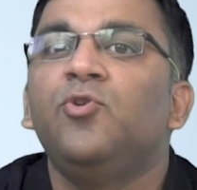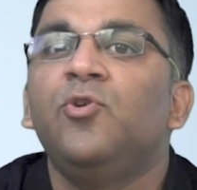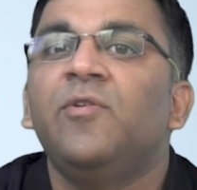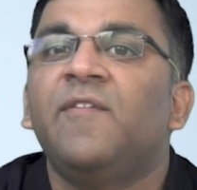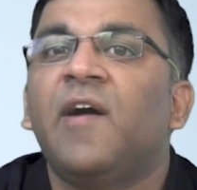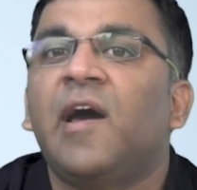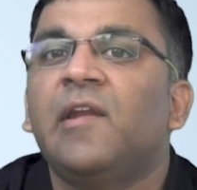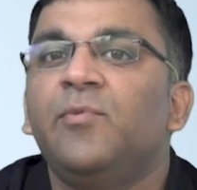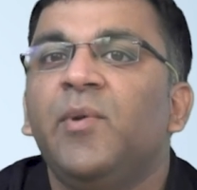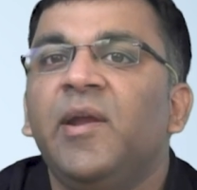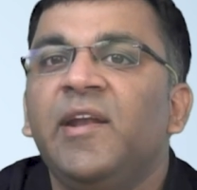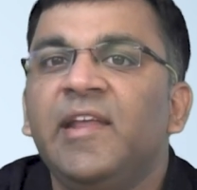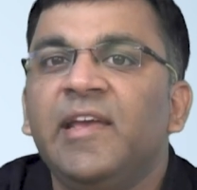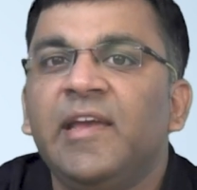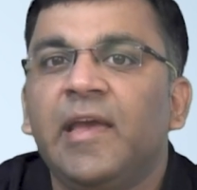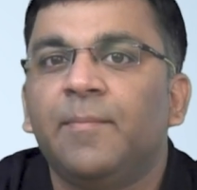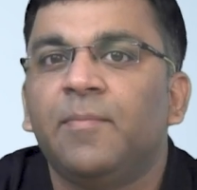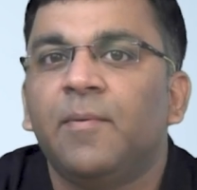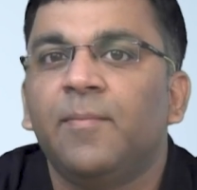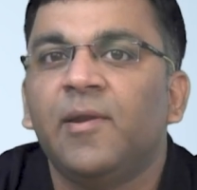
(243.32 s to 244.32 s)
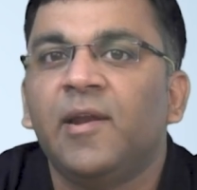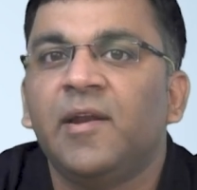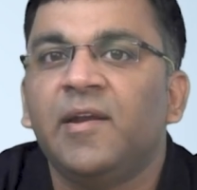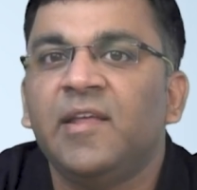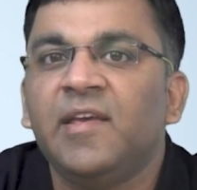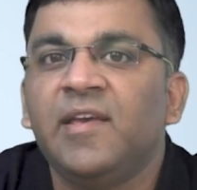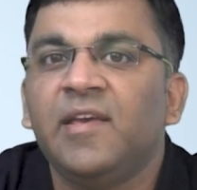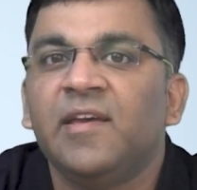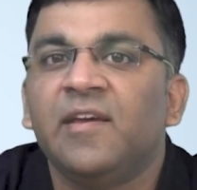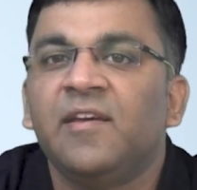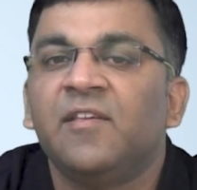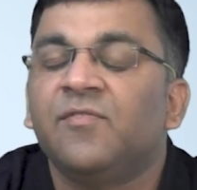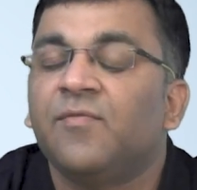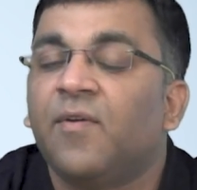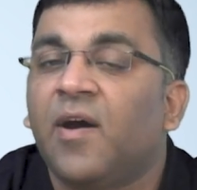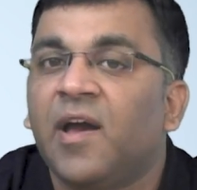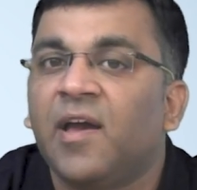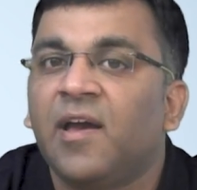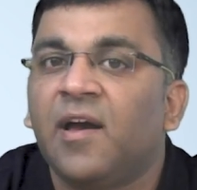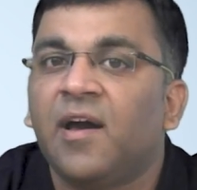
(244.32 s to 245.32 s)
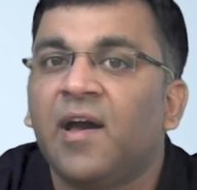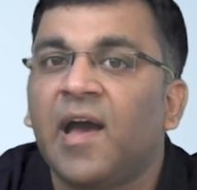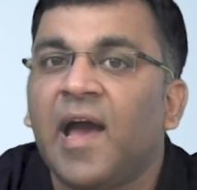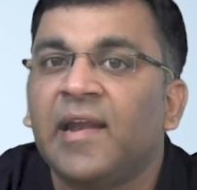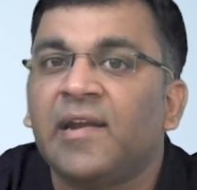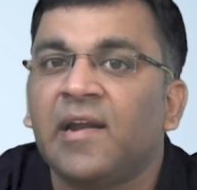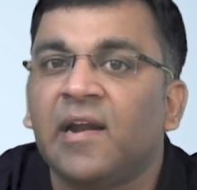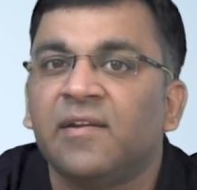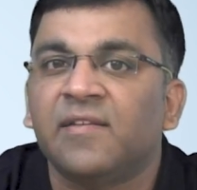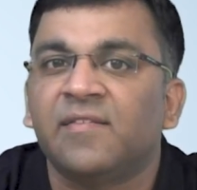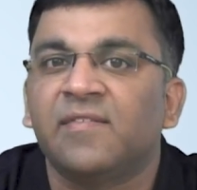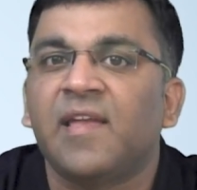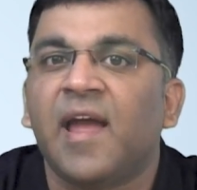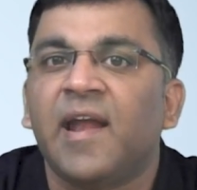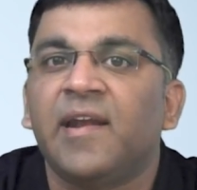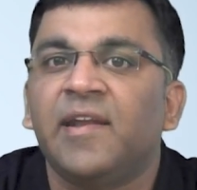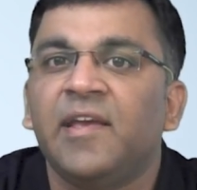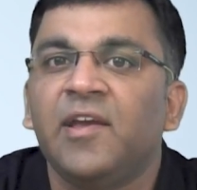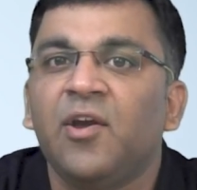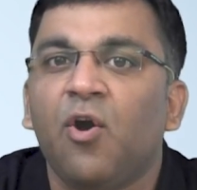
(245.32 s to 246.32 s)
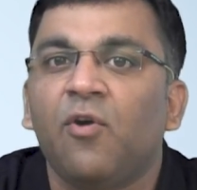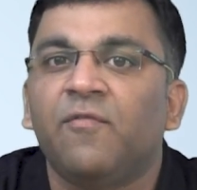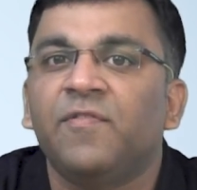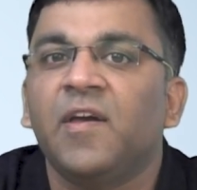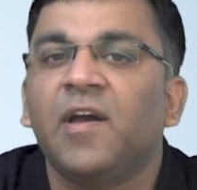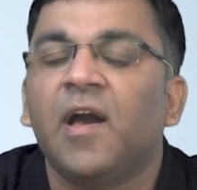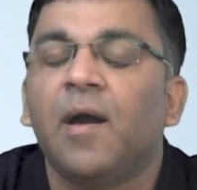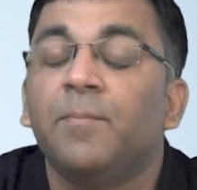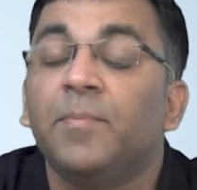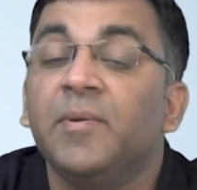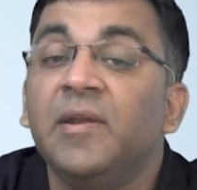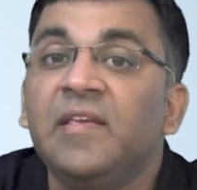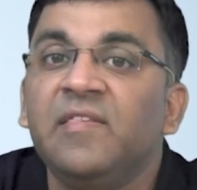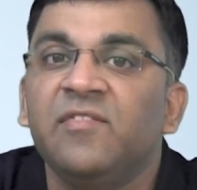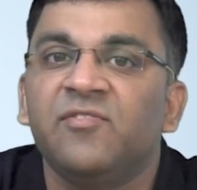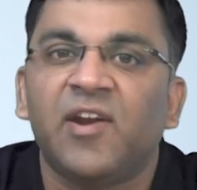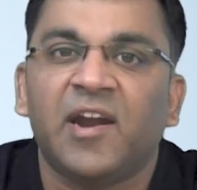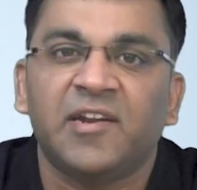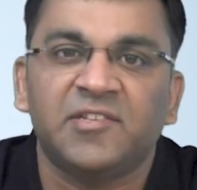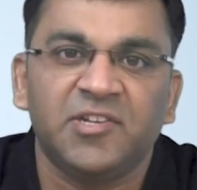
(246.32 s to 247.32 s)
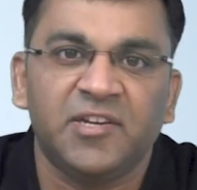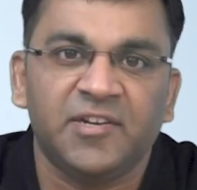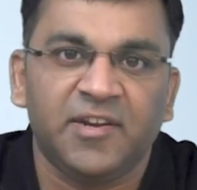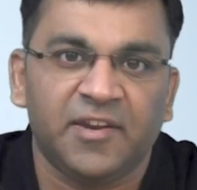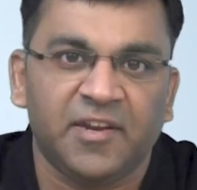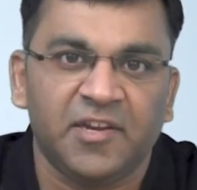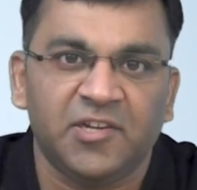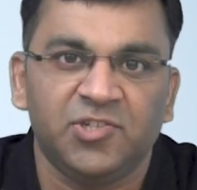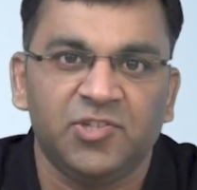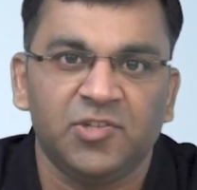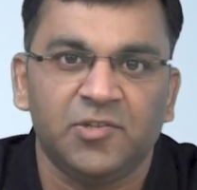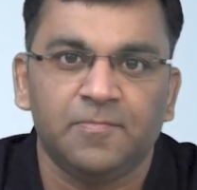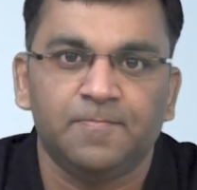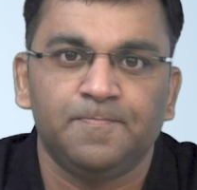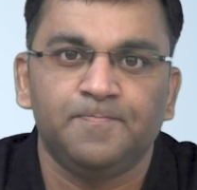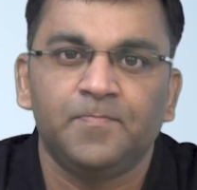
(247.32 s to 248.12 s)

to evaluating capability is via an understanding of the company's strategic direction.